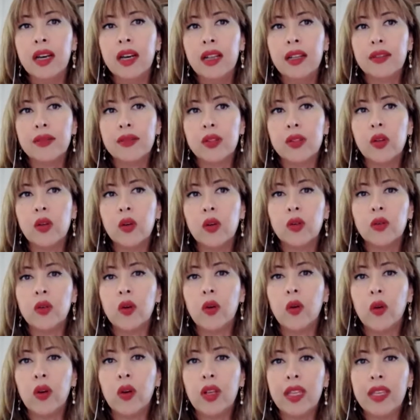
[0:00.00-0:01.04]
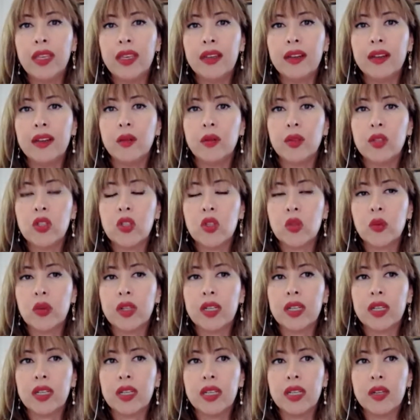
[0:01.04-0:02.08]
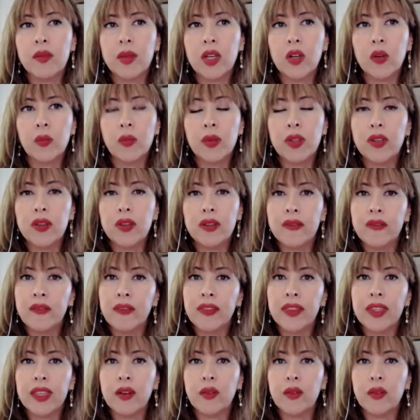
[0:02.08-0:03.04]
let alone oil era, which were, in my opinion,